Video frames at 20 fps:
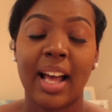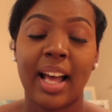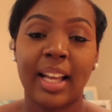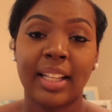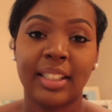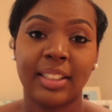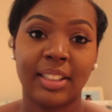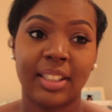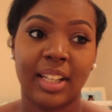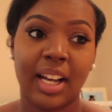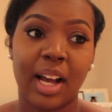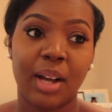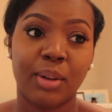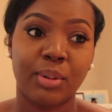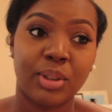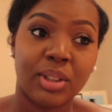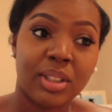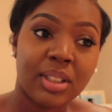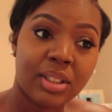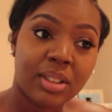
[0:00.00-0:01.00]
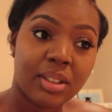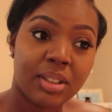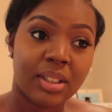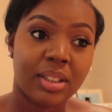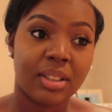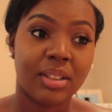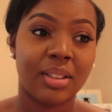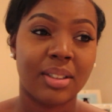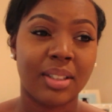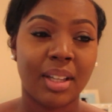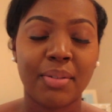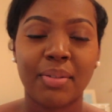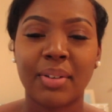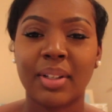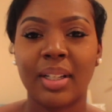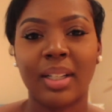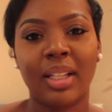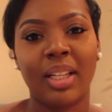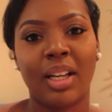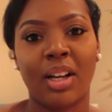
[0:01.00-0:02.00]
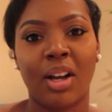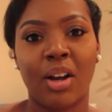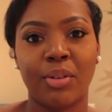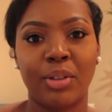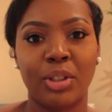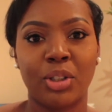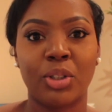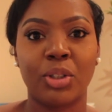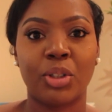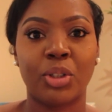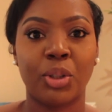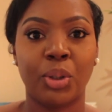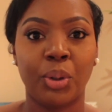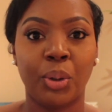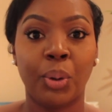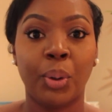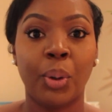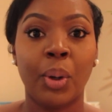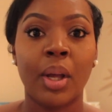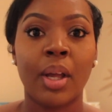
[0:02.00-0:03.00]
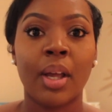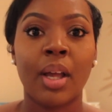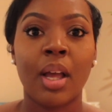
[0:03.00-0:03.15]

And I would just definitely encourage you to